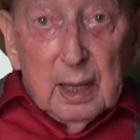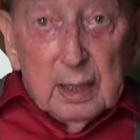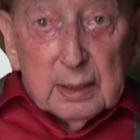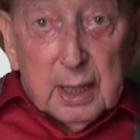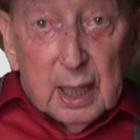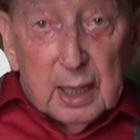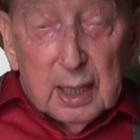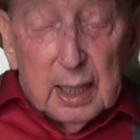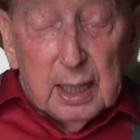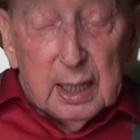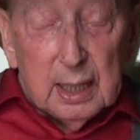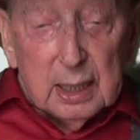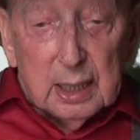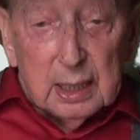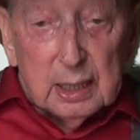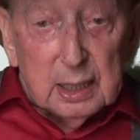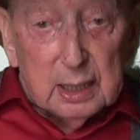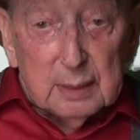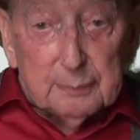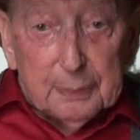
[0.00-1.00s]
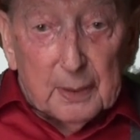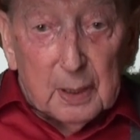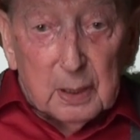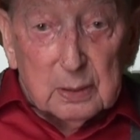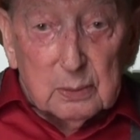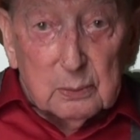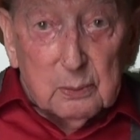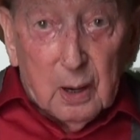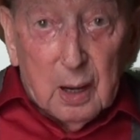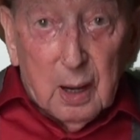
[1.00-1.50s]
Keep
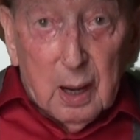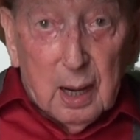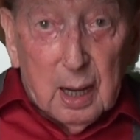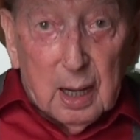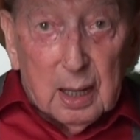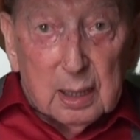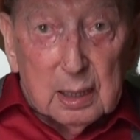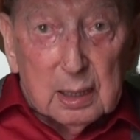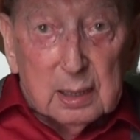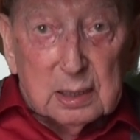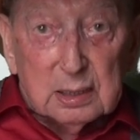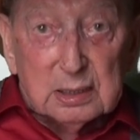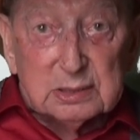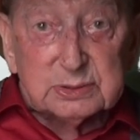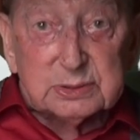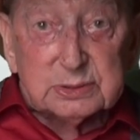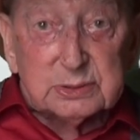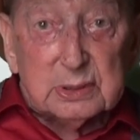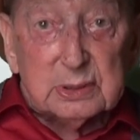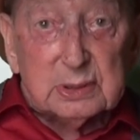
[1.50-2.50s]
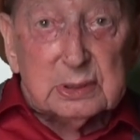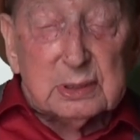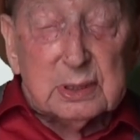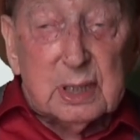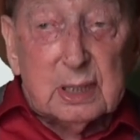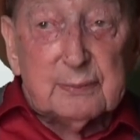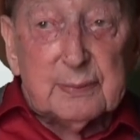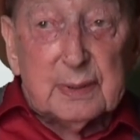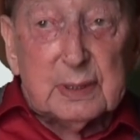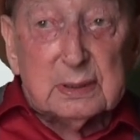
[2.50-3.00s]
her while she's
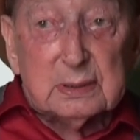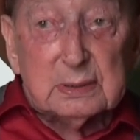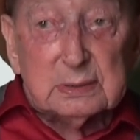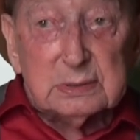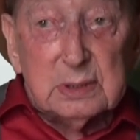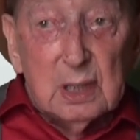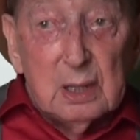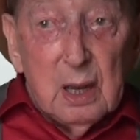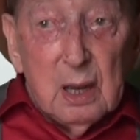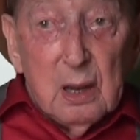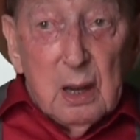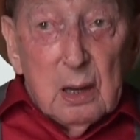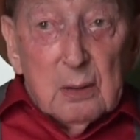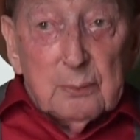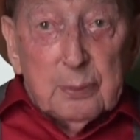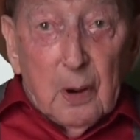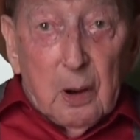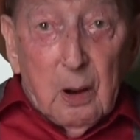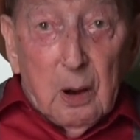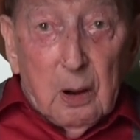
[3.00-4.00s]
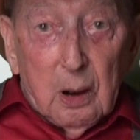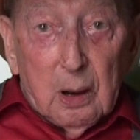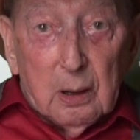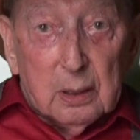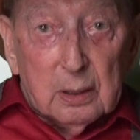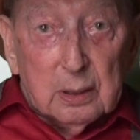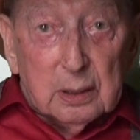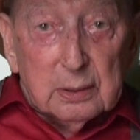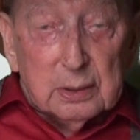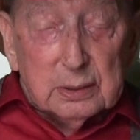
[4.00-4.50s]
living,
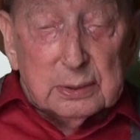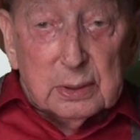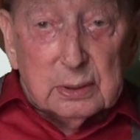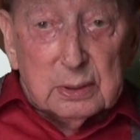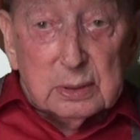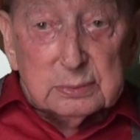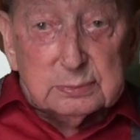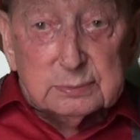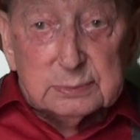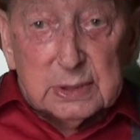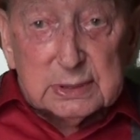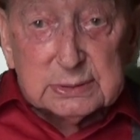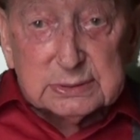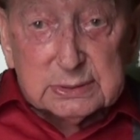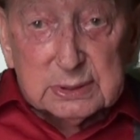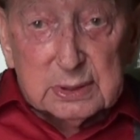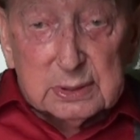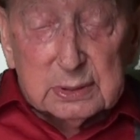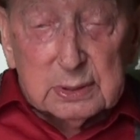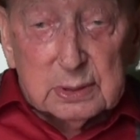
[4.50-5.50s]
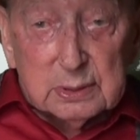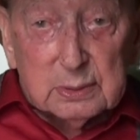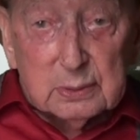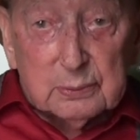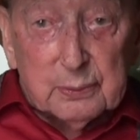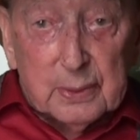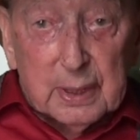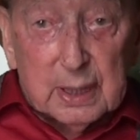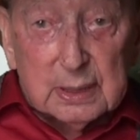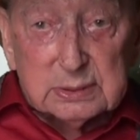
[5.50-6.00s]
for you'll miss her
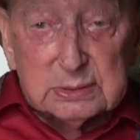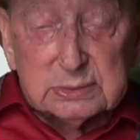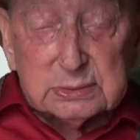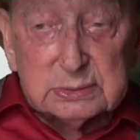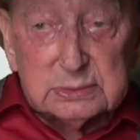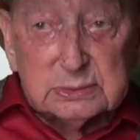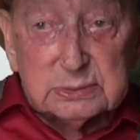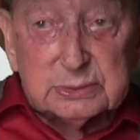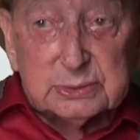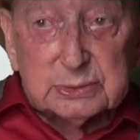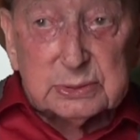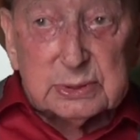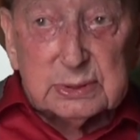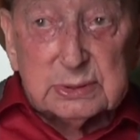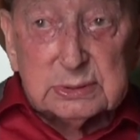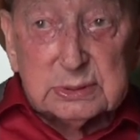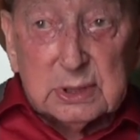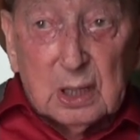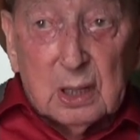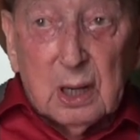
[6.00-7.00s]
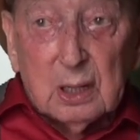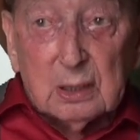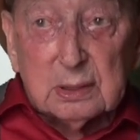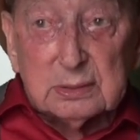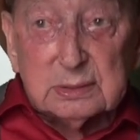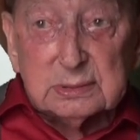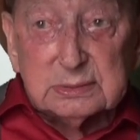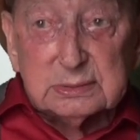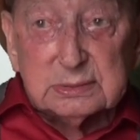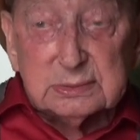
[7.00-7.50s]
when she's
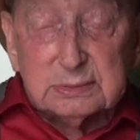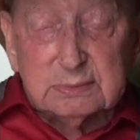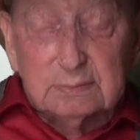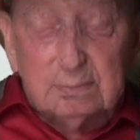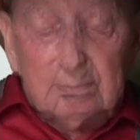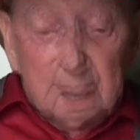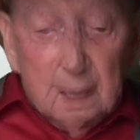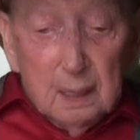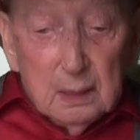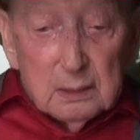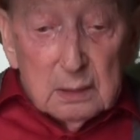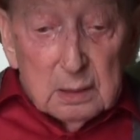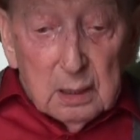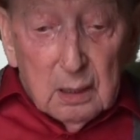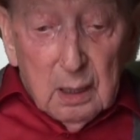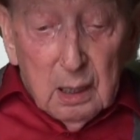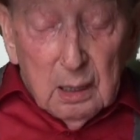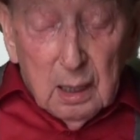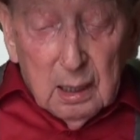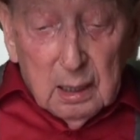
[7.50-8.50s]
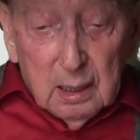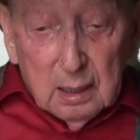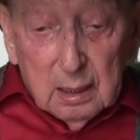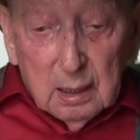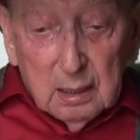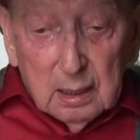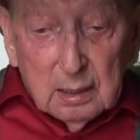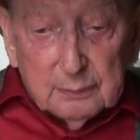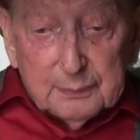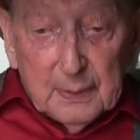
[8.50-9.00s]
gone.
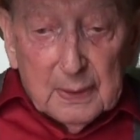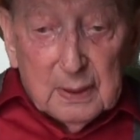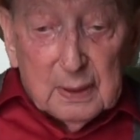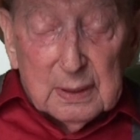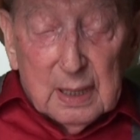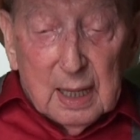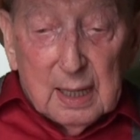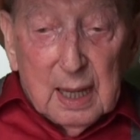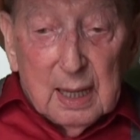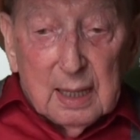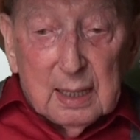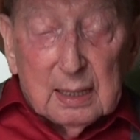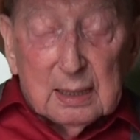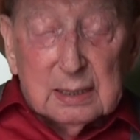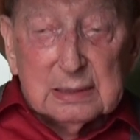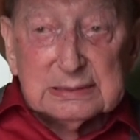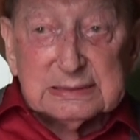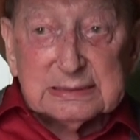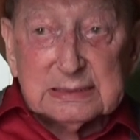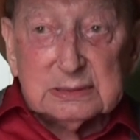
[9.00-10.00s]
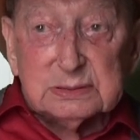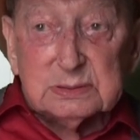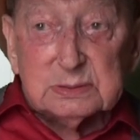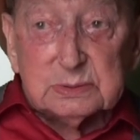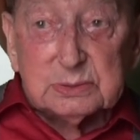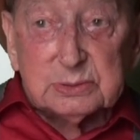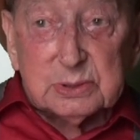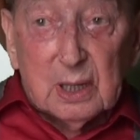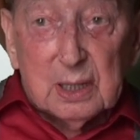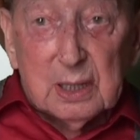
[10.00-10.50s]
Love her as
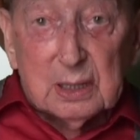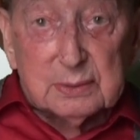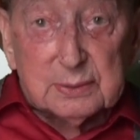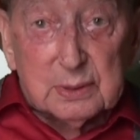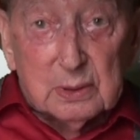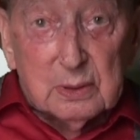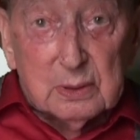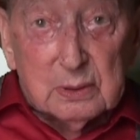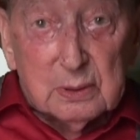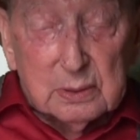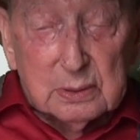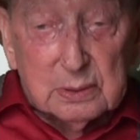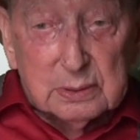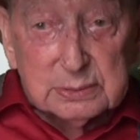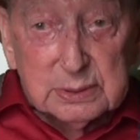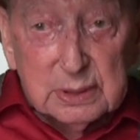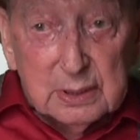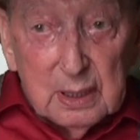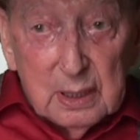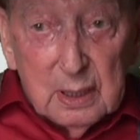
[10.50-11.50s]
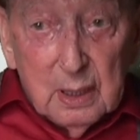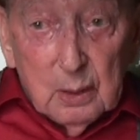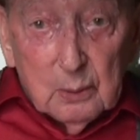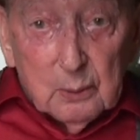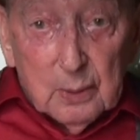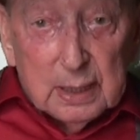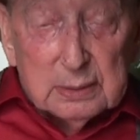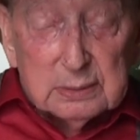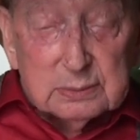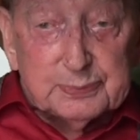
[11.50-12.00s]
in childhood,
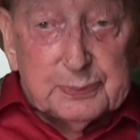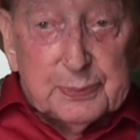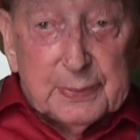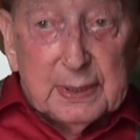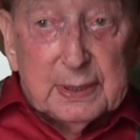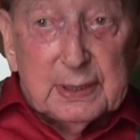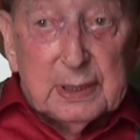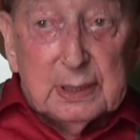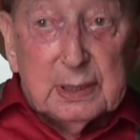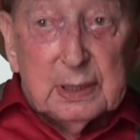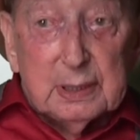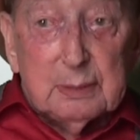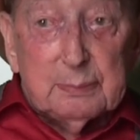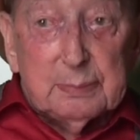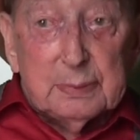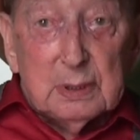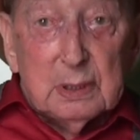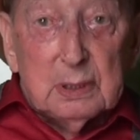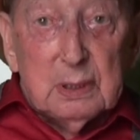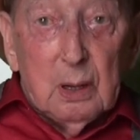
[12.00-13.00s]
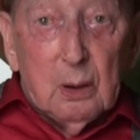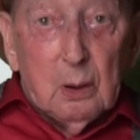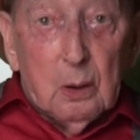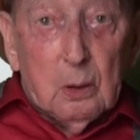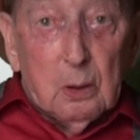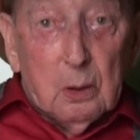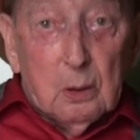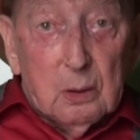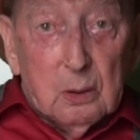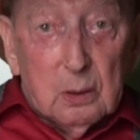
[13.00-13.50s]
when feeble,
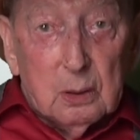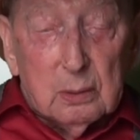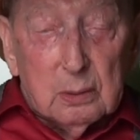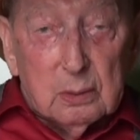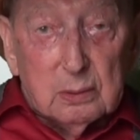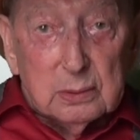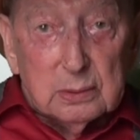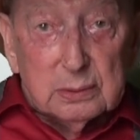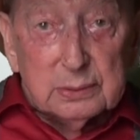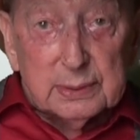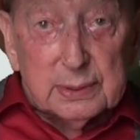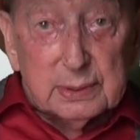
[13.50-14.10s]
old,